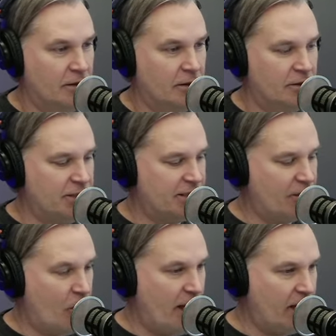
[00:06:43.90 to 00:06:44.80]
She said,
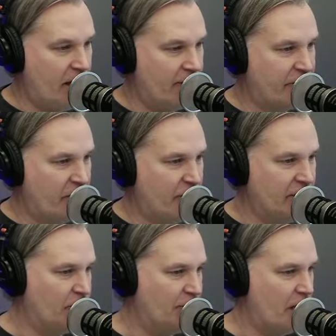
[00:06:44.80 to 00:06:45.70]
all my life I've been
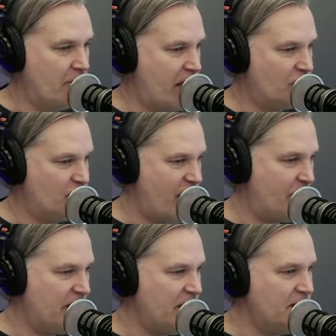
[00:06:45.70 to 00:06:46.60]
told I'm not
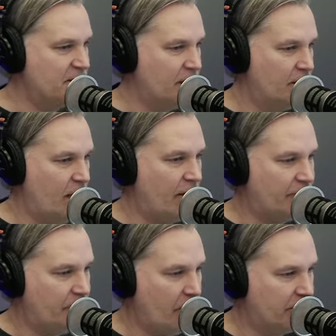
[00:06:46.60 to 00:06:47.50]
Japanese
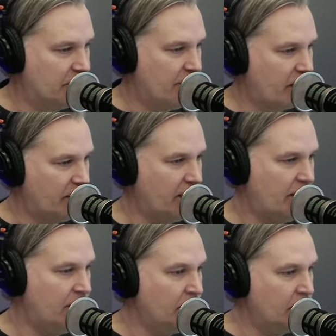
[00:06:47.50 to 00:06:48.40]
enough, both directly and
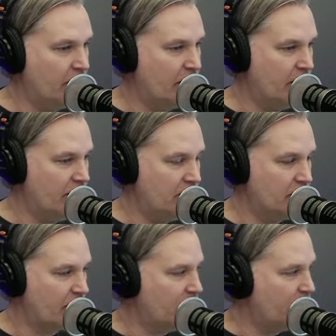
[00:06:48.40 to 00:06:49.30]

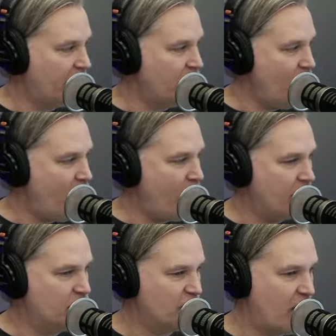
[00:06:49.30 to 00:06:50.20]
indirectly, but I know
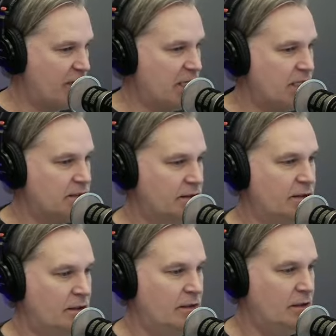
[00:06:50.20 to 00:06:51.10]
I'm Japanese.
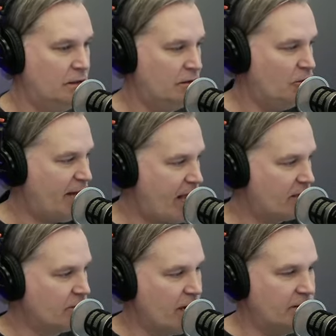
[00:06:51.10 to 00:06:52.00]
Nobody has
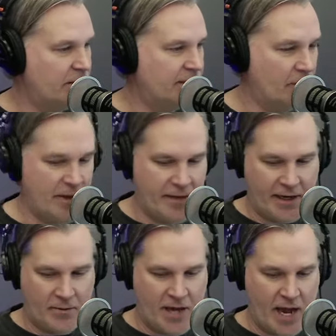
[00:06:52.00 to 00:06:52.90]
the right to tell me that
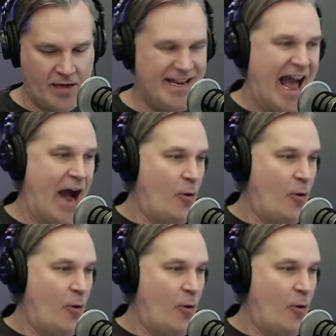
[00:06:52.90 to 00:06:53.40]
I'm not. Now,